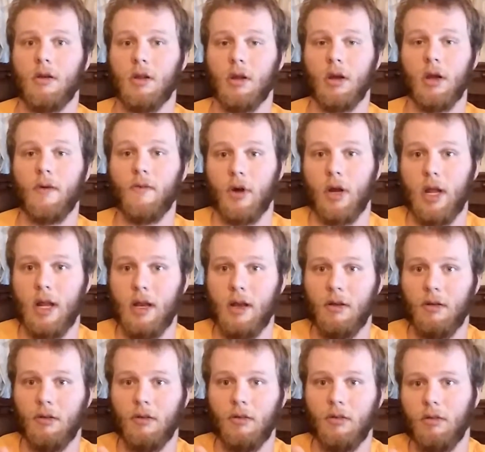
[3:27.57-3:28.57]
deliver
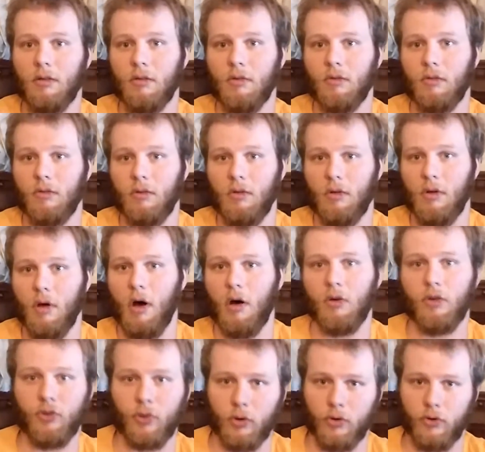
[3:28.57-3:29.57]
in
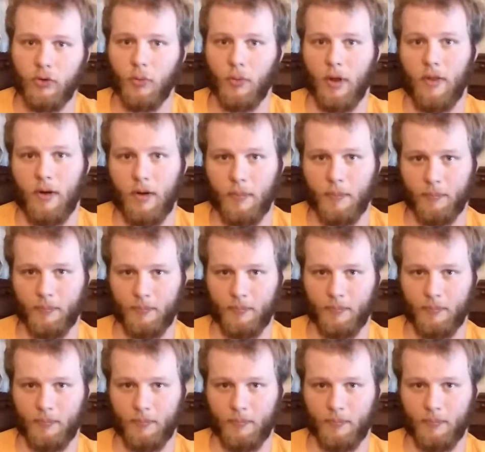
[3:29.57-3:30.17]
all sorts of weather.